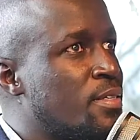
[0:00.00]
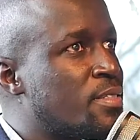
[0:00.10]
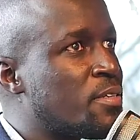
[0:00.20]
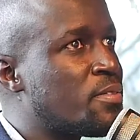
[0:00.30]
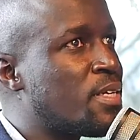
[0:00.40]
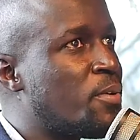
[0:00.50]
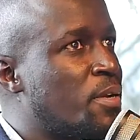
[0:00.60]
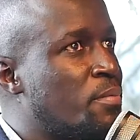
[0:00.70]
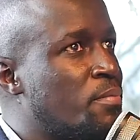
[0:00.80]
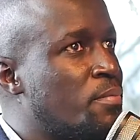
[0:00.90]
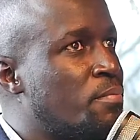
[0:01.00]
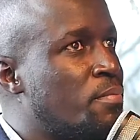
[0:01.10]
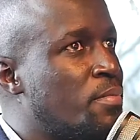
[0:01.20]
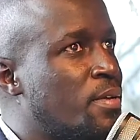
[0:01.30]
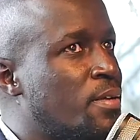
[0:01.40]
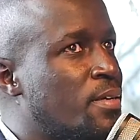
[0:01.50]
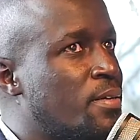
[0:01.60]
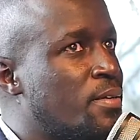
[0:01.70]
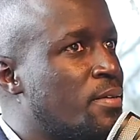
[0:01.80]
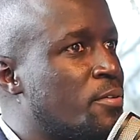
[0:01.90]
instead of someone
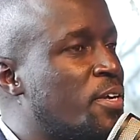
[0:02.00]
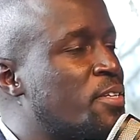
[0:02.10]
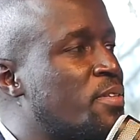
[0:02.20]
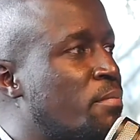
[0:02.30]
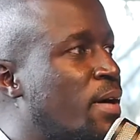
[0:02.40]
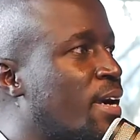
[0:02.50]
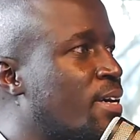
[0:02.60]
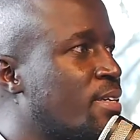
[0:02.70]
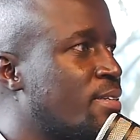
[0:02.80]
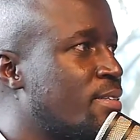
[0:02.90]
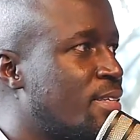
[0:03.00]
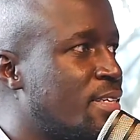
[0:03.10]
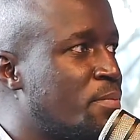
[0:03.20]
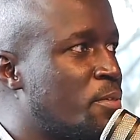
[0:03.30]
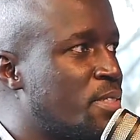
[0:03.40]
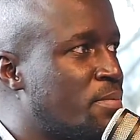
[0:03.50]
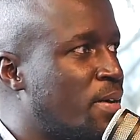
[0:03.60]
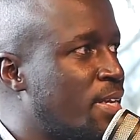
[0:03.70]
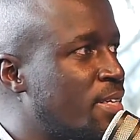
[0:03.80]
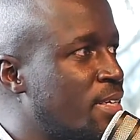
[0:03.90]
going to the bank, they
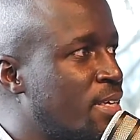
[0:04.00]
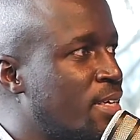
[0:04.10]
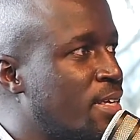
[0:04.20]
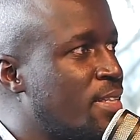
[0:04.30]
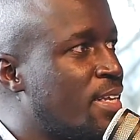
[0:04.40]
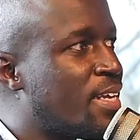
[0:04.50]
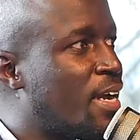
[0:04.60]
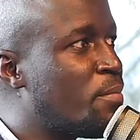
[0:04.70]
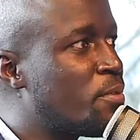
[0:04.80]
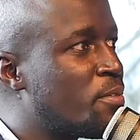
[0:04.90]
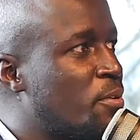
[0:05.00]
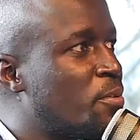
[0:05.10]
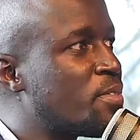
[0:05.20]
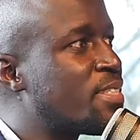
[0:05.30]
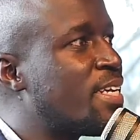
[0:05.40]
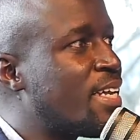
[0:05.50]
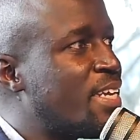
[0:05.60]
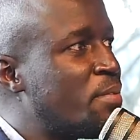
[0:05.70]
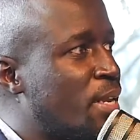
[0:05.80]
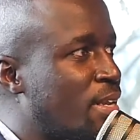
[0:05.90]
deposit money, then come to, or send
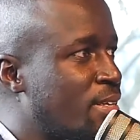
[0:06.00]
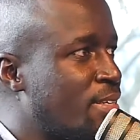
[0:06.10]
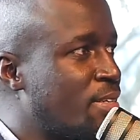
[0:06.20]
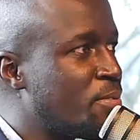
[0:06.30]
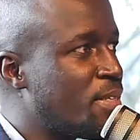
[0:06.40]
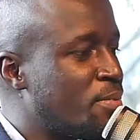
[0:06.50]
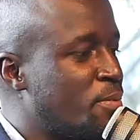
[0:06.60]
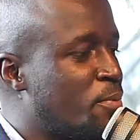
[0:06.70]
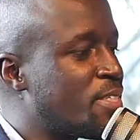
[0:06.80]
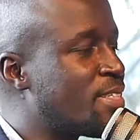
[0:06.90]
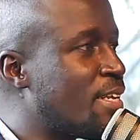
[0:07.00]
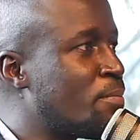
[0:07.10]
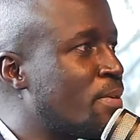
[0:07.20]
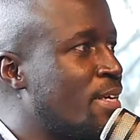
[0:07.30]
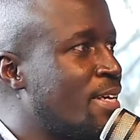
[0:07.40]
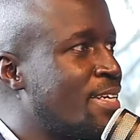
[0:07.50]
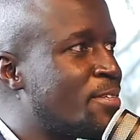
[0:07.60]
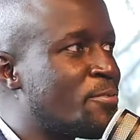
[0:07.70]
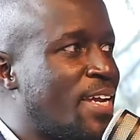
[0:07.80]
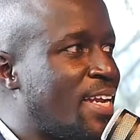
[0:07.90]
an email with a deposit slip
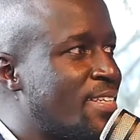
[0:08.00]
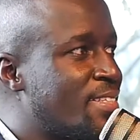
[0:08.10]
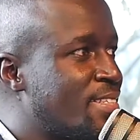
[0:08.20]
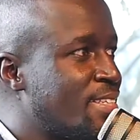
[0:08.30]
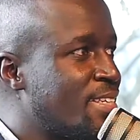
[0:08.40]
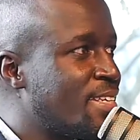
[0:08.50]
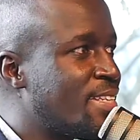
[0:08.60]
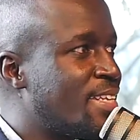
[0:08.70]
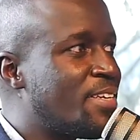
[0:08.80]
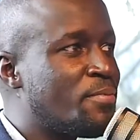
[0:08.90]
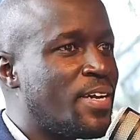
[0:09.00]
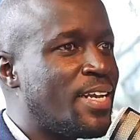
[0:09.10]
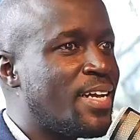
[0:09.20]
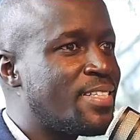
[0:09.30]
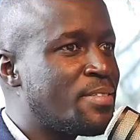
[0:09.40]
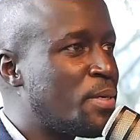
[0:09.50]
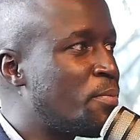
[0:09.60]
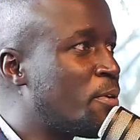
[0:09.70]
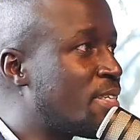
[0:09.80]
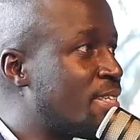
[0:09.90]
to finance. Then finance
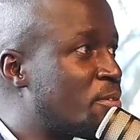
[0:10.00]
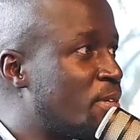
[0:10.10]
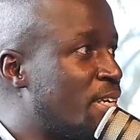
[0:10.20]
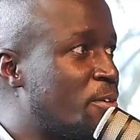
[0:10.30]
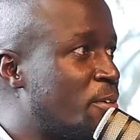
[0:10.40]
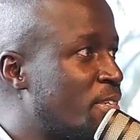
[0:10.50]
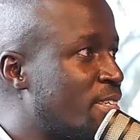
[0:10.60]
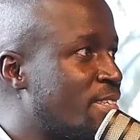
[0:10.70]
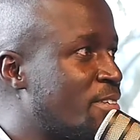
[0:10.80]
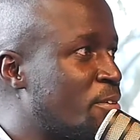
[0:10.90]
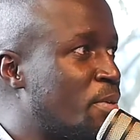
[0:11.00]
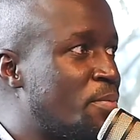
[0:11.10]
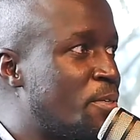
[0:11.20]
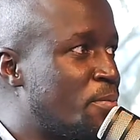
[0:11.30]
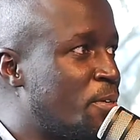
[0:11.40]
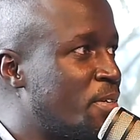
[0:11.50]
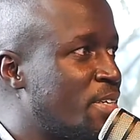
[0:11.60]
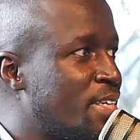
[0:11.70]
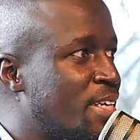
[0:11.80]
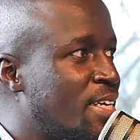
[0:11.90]
maybe will see it today or not, or maybe
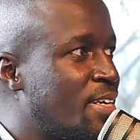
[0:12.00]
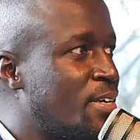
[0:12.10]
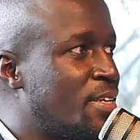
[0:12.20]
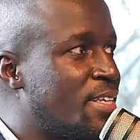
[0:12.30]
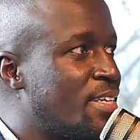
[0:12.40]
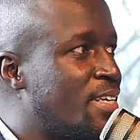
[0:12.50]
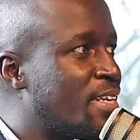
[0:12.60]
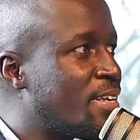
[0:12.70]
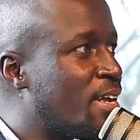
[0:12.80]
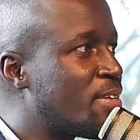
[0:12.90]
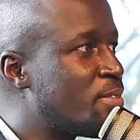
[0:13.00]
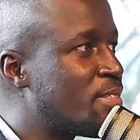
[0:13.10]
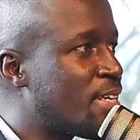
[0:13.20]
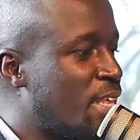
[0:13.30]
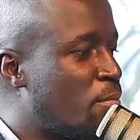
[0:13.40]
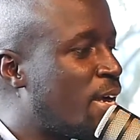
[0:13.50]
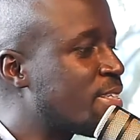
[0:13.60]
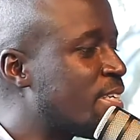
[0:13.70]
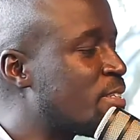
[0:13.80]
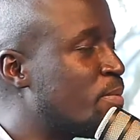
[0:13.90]
tomorrow, and then they'll check their
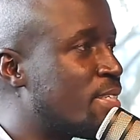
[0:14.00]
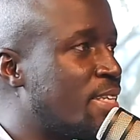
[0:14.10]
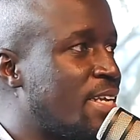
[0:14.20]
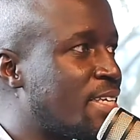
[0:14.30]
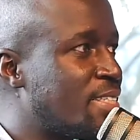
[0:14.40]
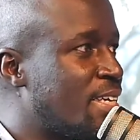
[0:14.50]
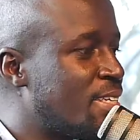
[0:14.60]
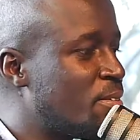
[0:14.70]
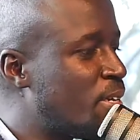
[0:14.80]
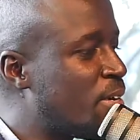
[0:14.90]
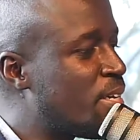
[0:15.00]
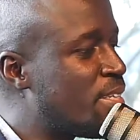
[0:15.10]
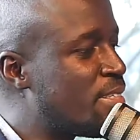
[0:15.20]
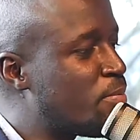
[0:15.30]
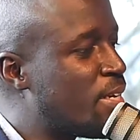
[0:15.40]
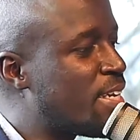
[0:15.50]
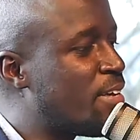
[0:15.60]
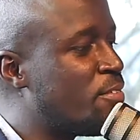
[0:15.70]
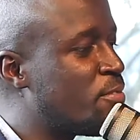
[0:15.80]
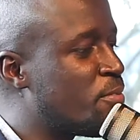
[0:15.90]
bank statements the next day and wonder where this money
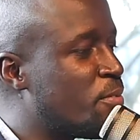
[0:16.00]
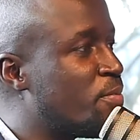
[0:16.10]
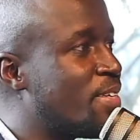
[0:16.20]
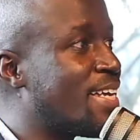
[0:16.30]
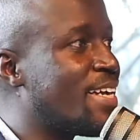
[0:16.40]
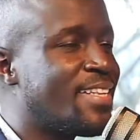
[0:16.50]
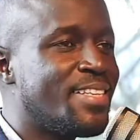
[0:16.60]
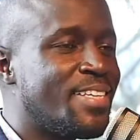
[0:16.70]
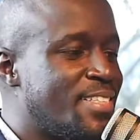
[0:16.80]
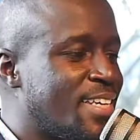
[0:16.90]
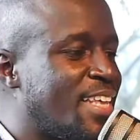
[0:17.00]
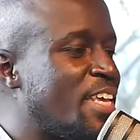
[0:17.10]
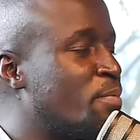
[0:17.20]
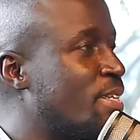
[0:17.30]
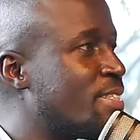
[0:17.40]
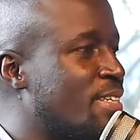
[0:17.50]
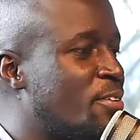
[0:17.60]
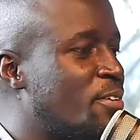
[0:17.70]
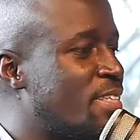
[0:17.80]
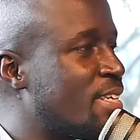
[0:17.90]
coming from. Then they check the emails,
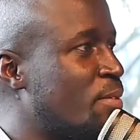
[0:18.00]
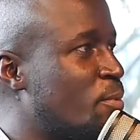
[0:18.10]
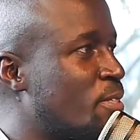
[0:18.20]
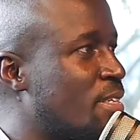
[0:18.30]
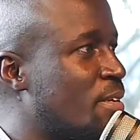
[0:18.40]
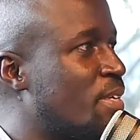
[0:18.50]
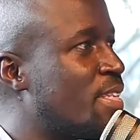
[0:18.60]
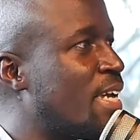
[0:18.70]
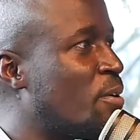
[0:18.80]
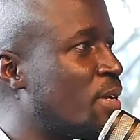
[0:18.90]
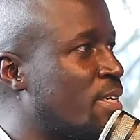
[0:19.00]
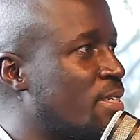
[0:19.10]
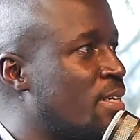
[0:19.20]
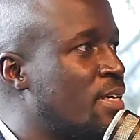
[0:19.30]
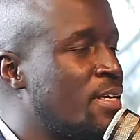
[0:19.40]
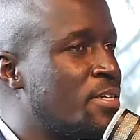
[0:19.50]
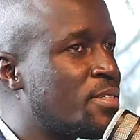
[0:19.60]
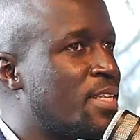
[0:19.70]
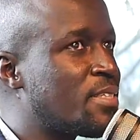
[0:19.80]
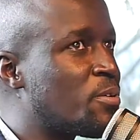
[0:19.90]
say, oh, there's a deposit slip, then they allocate.
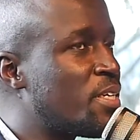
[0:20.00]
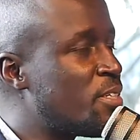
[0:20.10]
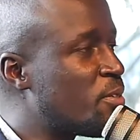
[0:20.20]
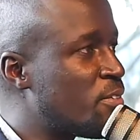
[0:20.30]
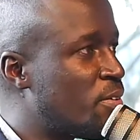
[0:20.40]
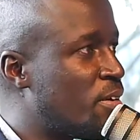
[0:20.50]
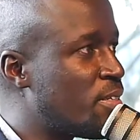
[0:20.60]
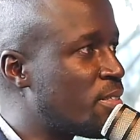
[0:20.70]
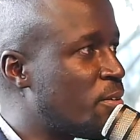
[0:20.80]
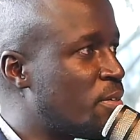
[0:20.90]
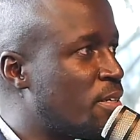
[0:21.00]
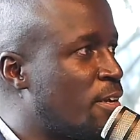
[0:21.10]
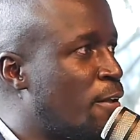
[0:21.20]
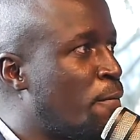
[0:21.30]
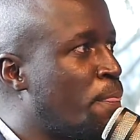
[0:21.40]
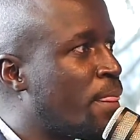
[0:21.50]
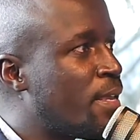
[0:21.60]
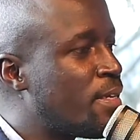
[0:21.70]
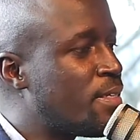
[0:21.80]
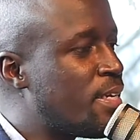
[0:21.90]
See, that's already 24 hours gone.
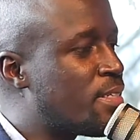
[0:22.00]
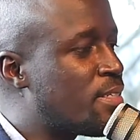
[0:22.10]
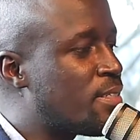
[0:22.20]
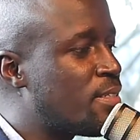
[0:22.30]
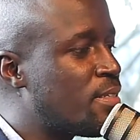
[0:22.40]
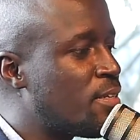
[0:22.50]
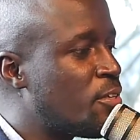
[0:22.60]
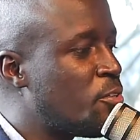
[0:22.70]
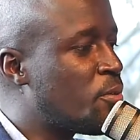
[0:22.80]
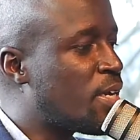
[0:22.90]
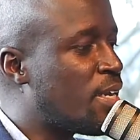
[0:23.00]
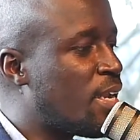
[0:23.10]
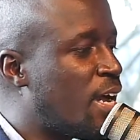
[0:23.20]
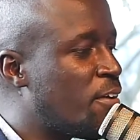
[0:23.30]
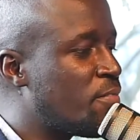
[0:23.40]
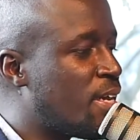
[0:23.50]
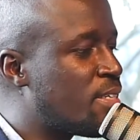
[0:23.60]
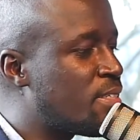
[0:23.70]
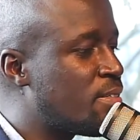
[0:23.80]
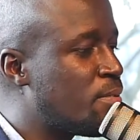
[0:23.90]
Yet you can have
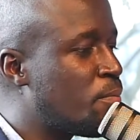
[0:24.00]
that